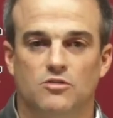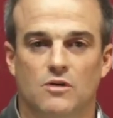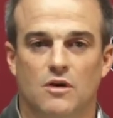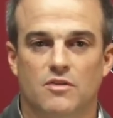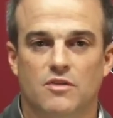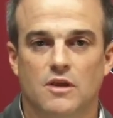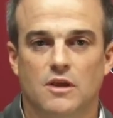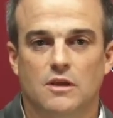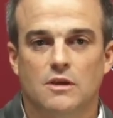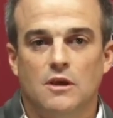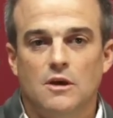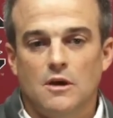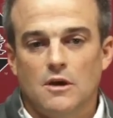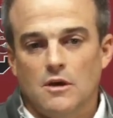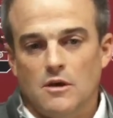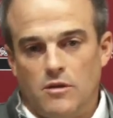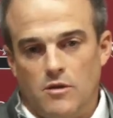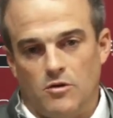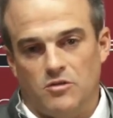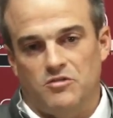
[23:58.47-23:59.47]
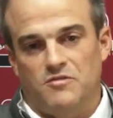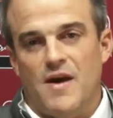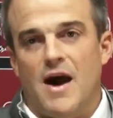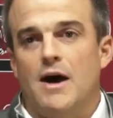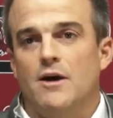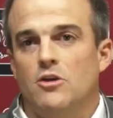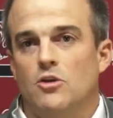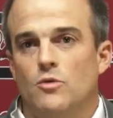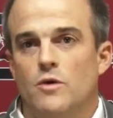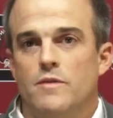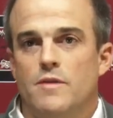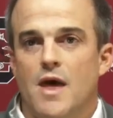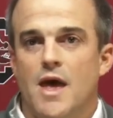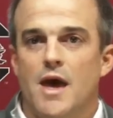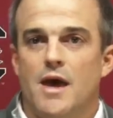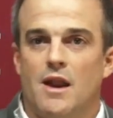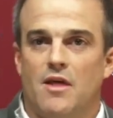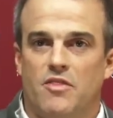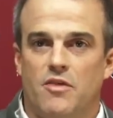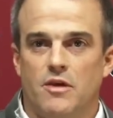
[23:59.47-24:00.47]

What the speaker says: So I think there's value in that.